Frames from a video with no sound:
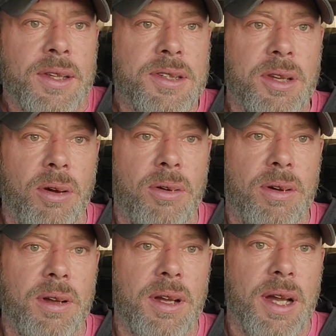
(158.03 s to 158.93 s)
So
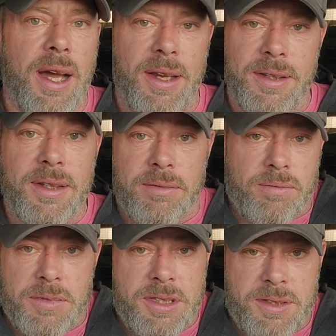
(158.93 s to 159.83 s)
I
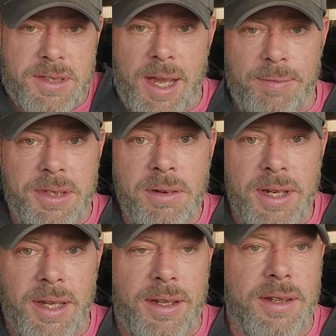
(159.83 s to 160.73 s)
stopped
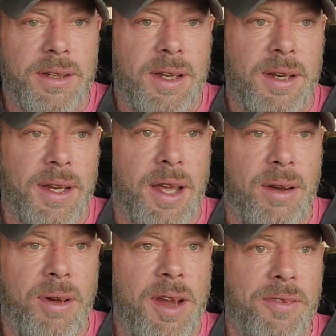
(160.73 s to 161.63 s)
doing it and I got
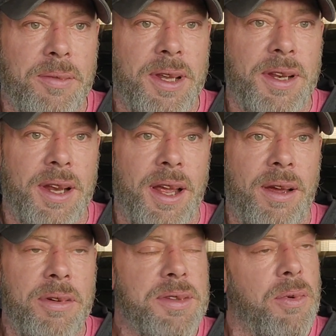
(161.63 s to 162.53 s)
away from it. And I
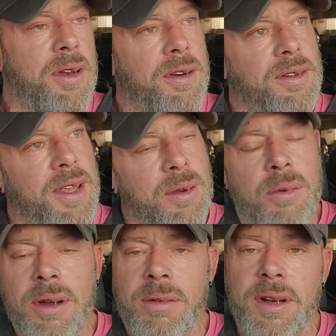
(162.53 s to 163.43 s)
always wondered, like,
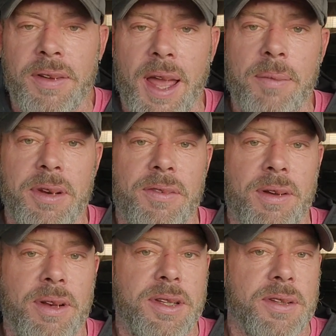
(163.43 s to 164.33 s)
what would have happened if I
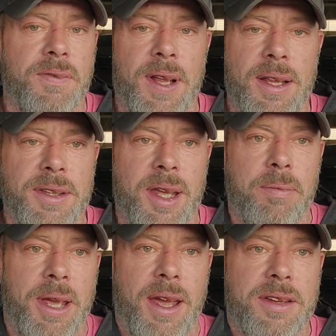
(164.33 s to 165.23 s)
would have just followed
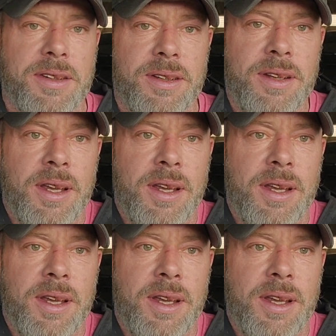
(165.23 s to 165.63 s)
that passion?